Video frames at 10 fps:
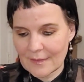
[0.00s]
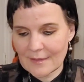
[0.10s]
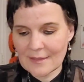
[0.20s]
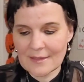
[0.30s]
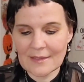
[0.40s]

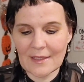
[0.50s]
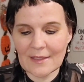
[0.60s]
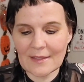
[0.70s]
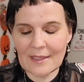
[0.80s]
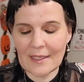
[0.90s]
This is
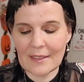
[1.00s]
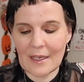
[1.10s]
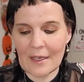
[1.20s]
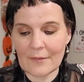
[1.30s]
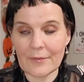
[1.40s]
another thing
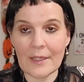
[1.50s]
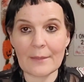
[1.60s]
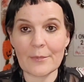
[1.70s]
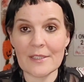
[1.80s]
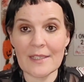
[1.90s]
for
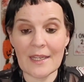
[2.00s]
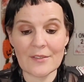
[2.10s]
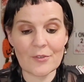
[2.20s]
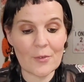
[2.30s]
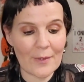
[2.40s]
like breast
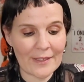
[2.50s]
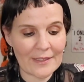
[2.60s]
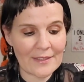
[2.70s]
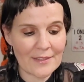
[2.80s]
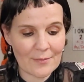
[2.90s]
cancer
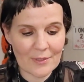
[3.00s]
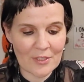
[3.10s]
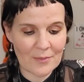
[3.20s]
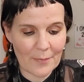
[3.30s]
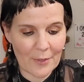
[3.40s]
awareness, which
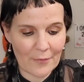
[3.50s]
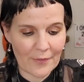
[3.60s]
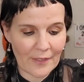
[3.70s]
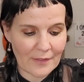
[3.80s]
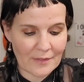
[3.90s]
is
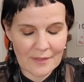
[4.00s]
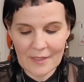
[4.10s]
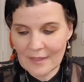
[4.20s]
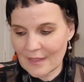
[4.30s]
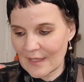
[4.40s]
perfect.
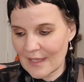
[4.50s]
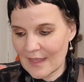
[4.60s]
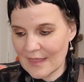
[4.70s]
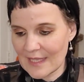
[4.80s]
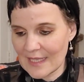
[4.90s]

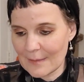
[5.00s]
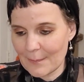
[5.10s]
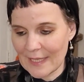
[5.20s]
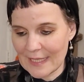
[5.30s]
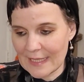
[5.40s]
Pink,
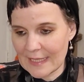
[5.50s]
pink.